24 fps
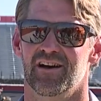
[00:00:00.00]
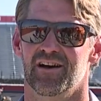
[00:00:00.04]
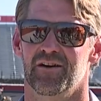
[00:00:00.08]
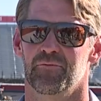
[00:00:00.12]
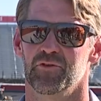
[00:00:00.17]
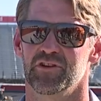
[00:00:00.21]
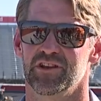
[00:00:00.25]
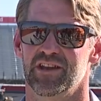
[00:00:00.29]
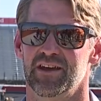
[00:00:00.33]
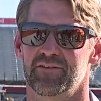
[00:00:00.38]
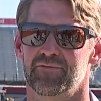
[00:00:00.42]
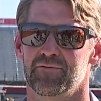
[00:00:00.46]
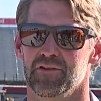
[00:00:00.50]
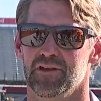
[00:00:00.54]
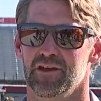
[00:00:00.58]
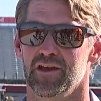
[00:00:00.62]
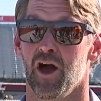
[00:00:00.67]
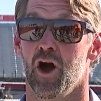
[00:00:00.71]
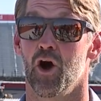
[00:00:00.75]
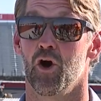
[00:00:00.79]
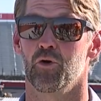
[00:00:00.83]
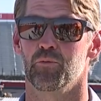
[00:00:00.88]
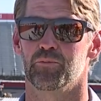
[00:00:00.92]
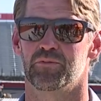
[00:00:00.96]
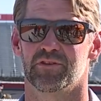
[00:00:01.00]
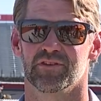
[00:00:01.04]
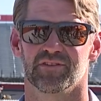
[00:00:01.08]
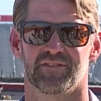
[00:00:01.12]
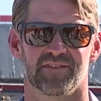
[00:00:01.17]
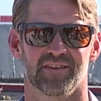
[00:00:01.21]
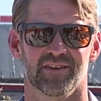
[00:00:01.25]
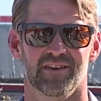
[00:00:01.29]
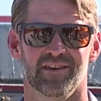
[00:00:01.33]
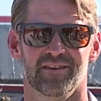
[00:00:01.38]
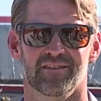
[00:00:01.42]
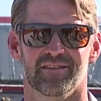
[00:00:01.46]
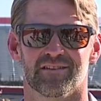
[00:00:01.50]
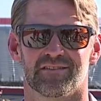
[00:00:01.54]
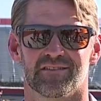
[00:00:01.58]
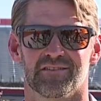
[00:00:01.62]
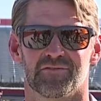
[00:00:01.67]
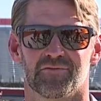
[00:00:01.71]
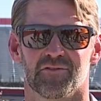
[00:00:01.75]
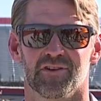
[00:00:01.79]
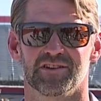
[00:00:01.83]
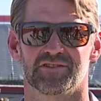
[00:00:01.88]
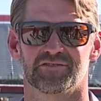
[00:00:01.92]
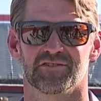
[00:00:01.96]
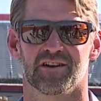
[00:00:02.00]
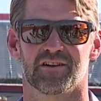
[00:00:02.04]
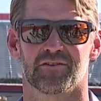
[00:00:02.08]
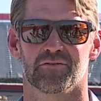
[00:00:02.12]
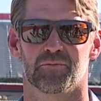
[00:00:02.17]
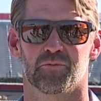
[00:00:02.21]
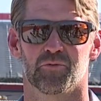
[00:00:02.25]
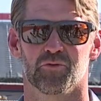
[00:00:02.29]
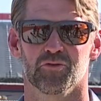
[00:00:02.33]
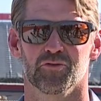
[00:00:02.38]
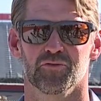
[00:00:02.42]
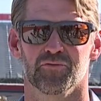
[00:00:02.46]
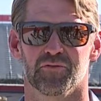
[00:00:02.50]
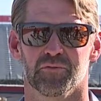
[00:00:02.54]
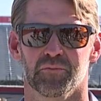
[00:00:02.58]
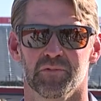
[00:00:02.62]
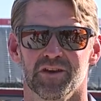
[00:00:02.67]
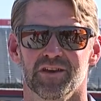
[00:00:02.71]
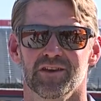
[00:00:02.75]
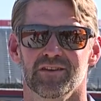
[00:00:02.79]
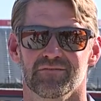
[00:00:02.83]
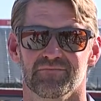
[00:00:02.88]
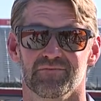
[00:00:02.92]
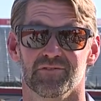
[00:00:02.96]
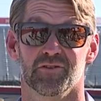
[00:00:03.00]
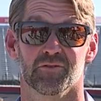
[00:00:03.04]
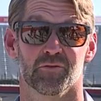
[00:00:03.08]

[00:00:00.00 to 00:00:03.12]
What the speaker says: we definitely hope to see that this racetrack will prove to be